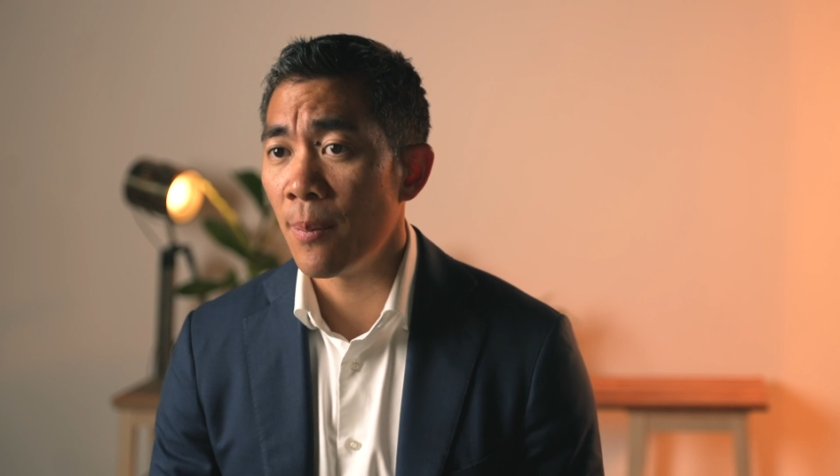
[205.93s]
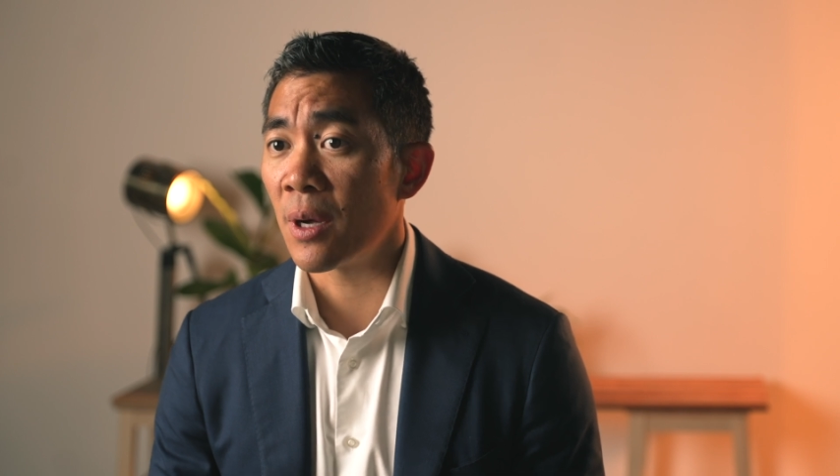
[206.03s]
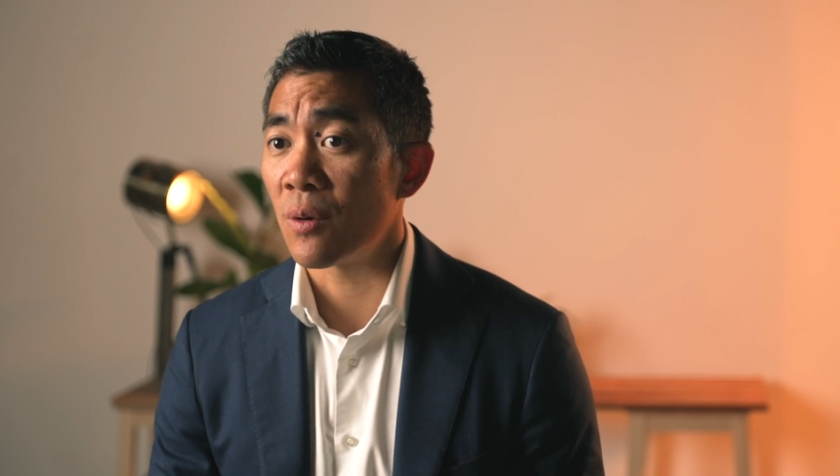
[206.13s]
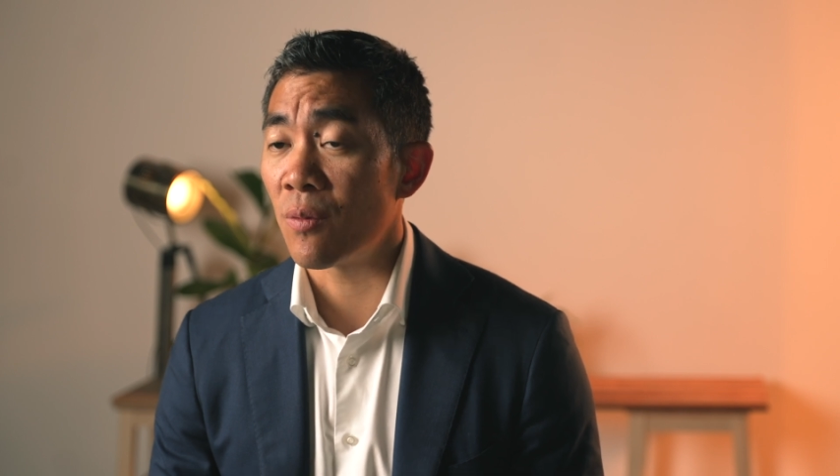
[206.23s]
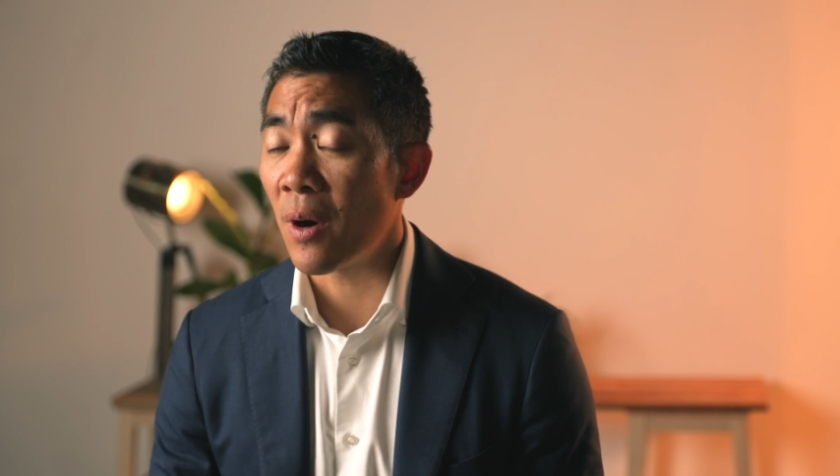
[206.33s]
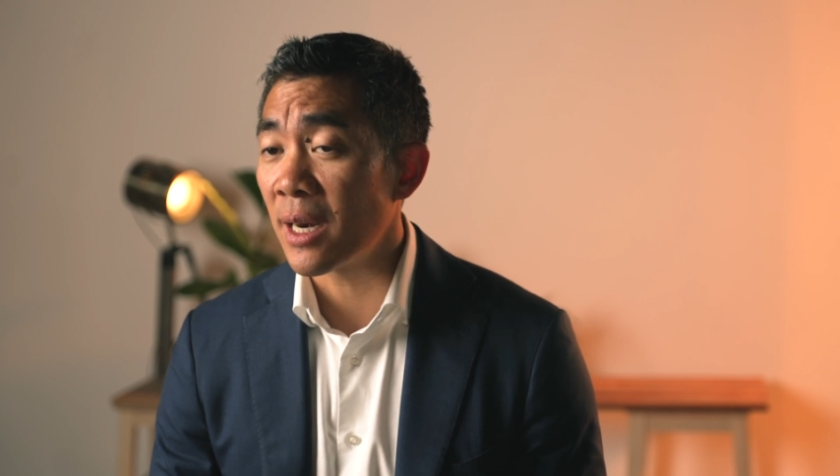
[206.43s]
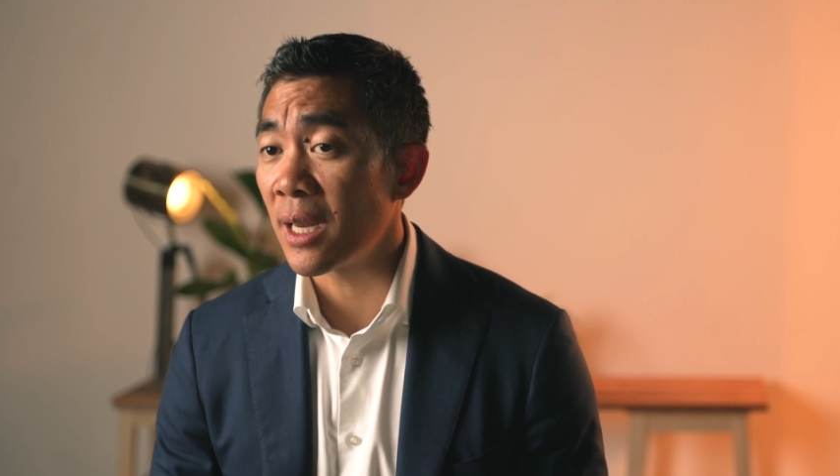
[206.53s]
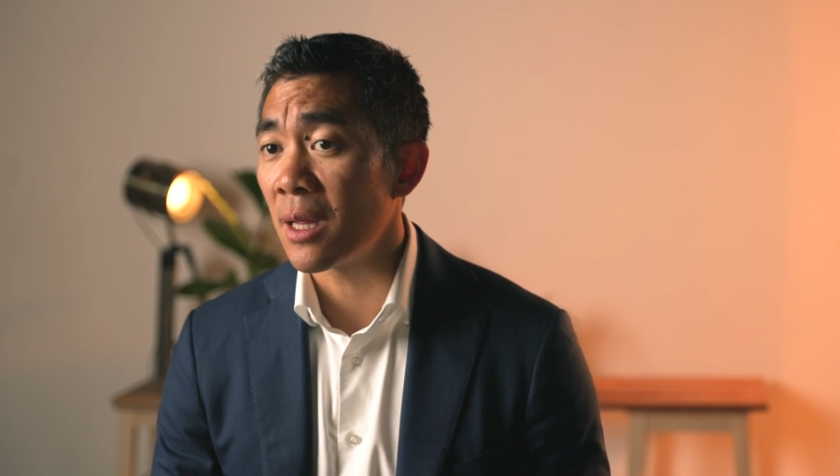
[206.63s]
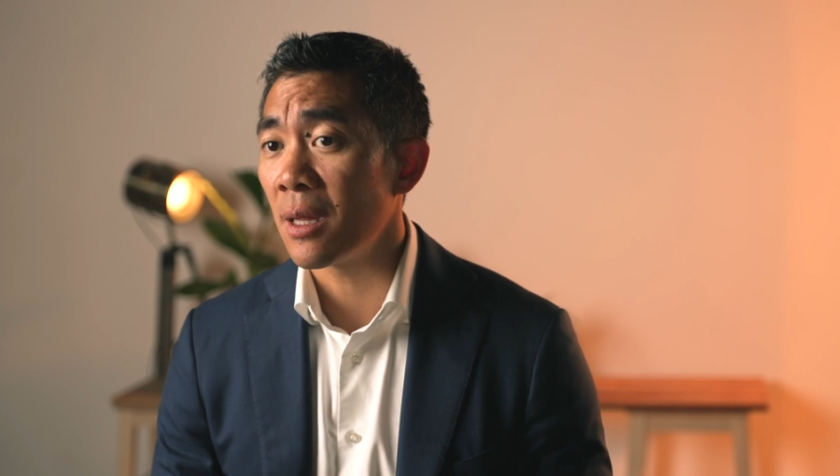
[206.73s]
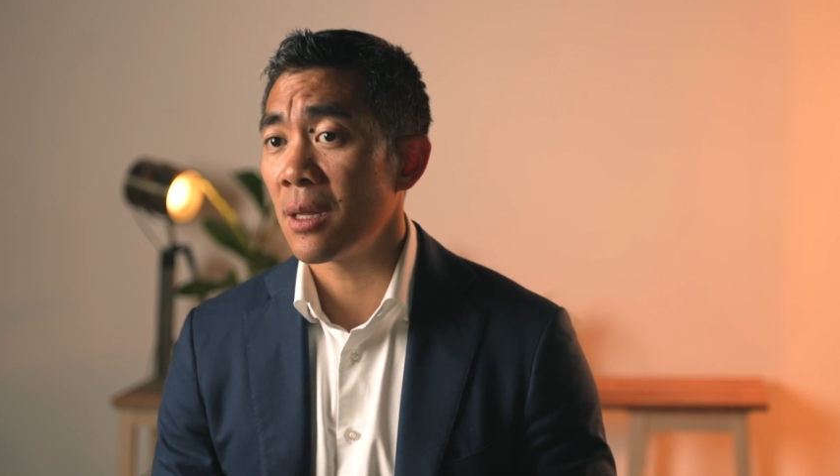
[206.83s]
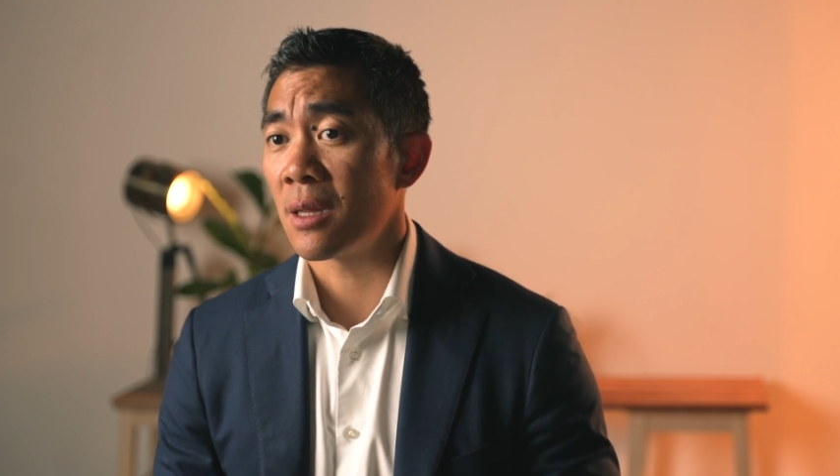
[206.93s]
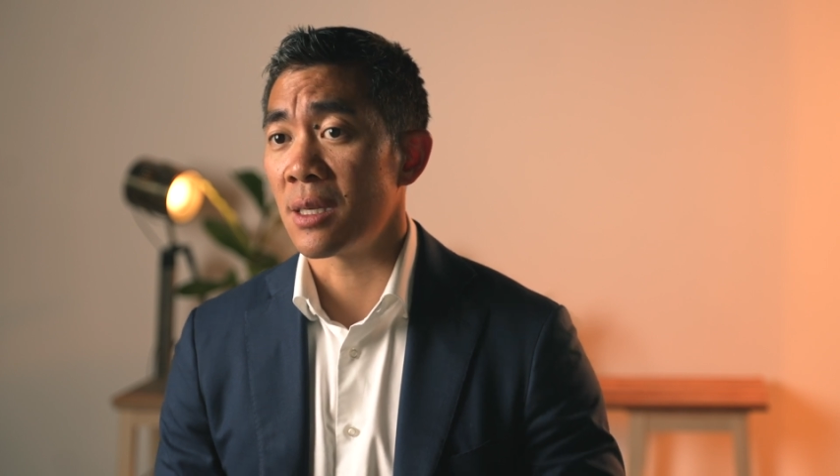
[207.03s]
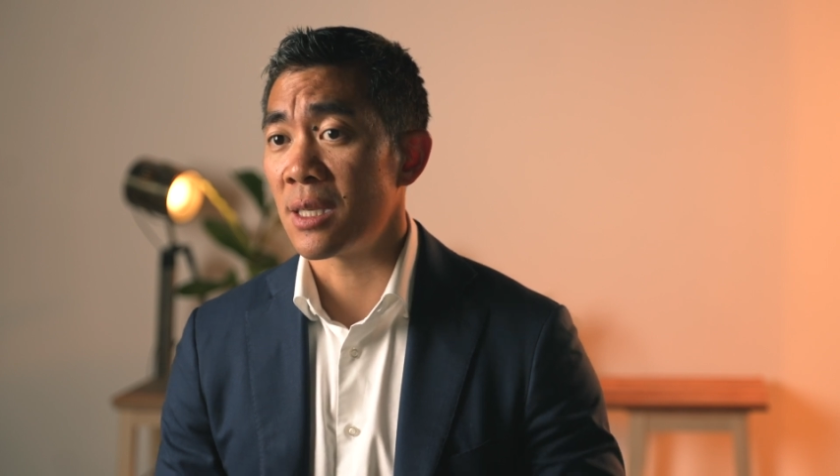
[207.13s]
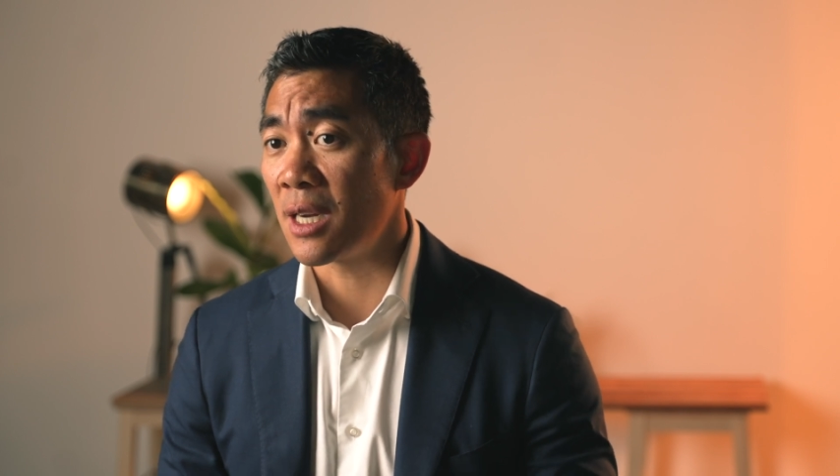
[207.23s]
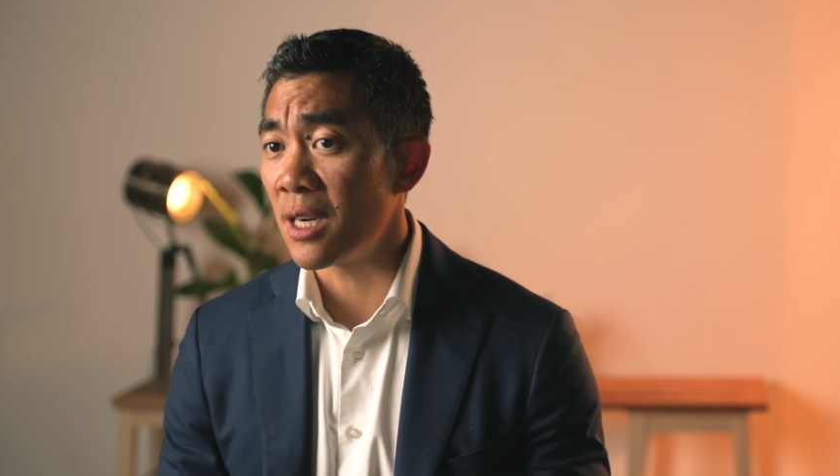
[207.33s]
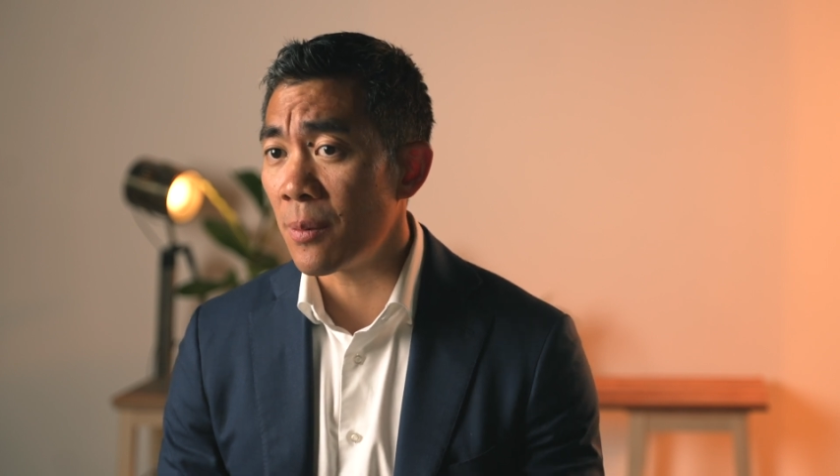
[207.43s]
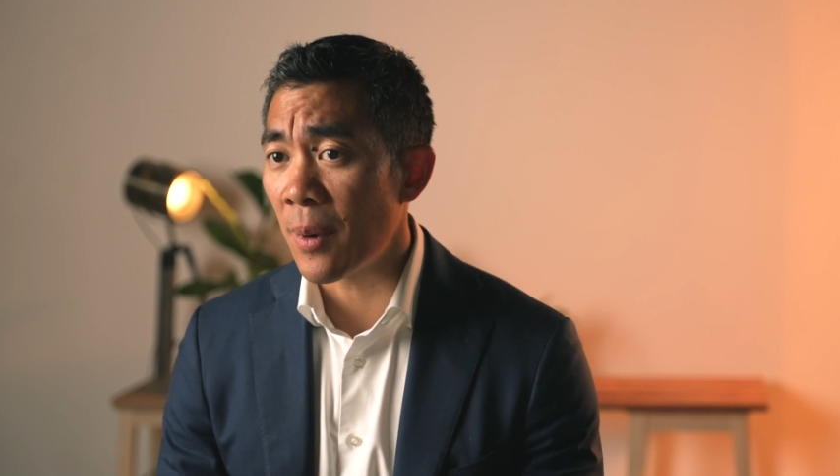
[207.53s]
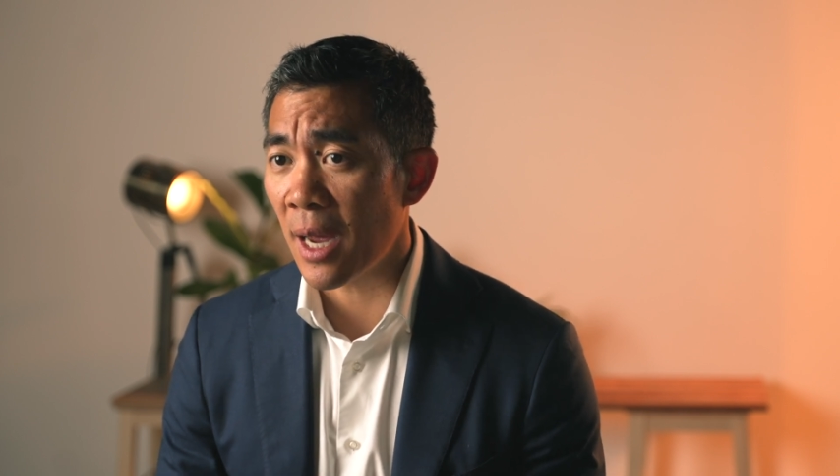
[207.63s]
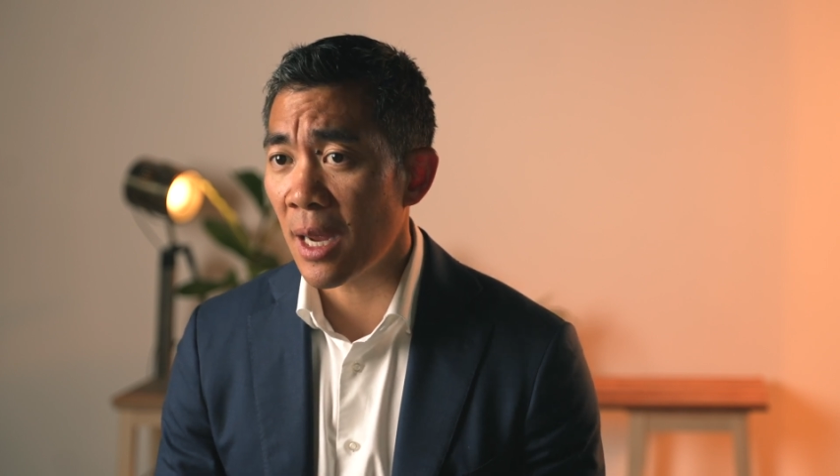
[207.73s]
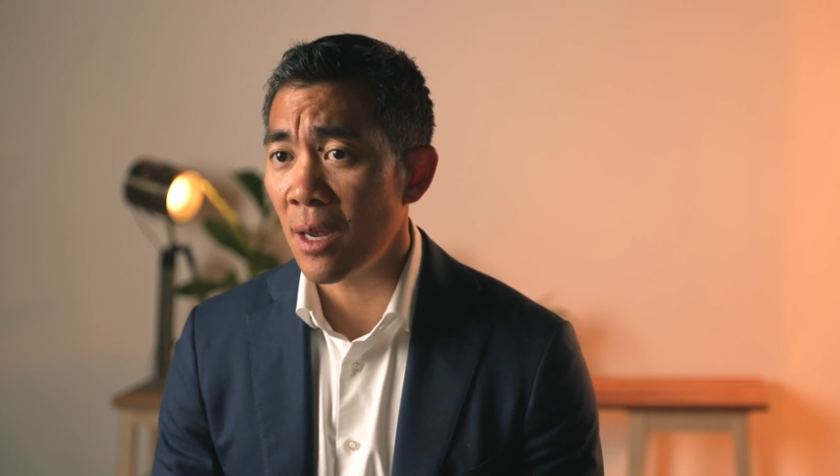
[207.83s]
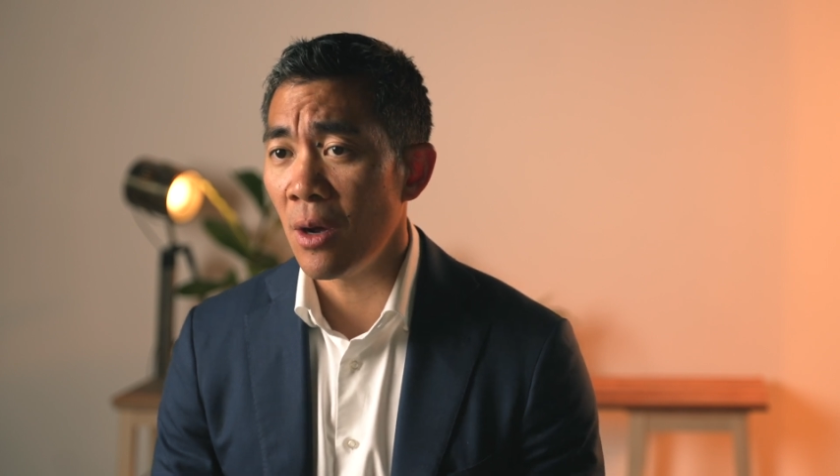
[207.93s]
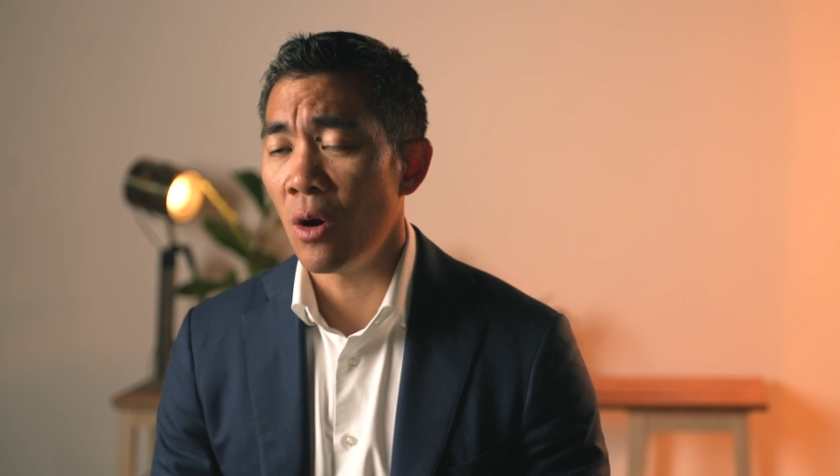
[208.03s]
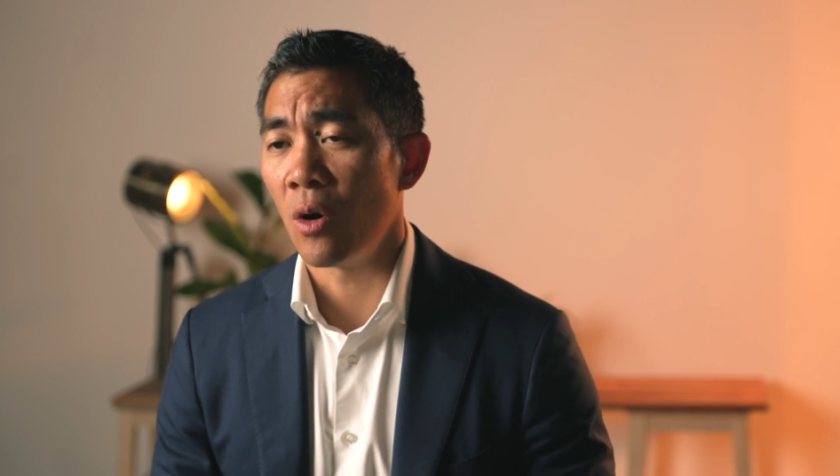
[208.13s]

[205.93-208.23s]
But running the city to bay